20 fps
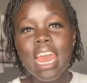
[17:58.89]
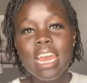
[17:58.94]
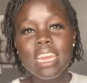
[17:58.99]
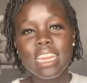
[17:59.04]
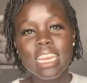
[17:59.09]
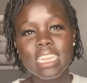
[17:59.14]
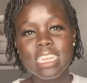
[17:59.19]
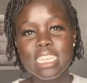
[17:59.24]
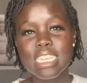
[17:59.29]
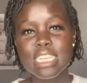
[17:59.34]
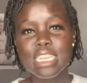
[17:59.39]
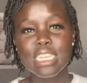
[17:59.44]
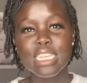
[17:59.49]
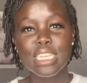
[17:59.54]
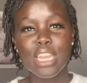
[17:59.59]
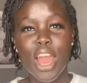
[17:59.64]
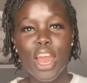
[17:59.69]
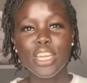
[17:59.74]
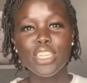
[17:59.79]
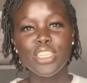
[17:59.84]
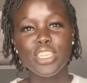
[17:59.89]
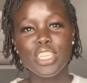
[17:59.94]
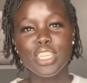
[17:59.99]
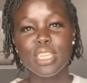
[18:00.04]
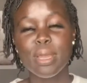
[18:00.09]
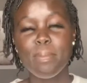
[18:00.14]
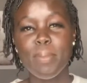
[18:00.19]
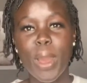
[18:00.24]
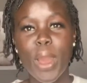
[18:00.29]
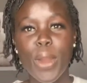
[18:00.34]
Like, this is not just
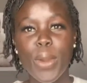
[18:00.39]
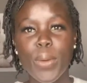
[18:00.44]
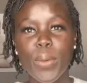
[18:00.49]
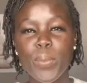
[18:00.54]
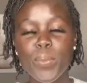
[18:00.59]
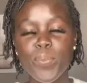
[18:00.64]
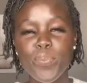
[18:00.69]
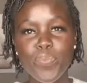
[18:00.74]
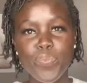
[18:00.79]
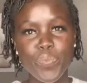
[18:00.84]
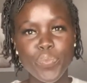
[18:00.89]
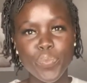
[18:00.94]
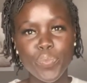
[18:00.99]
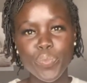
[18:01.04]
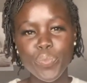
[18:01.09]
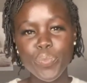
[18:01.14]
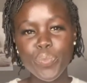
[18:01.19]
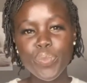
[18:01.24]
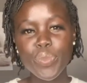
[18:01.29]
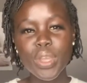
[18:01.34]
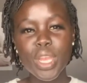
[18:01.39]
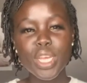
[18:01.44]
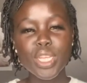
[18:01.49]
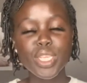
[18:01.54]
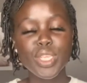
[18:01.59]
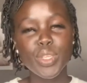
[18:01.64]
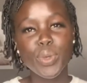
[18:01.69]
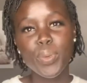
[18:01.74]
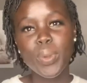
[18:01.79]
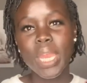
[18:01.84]
about
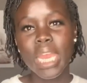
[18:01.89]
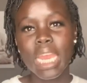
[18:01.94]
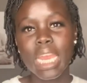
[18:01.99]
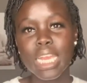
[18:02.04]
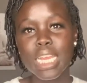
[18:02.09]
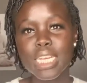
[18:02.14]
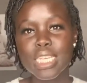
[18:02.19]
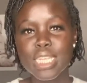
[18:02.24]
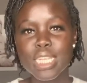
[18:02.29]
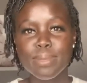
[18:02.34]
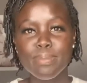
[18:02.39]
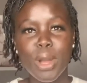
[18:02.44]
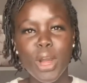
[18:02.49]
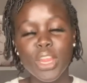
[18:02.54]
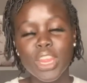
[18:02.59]
doing small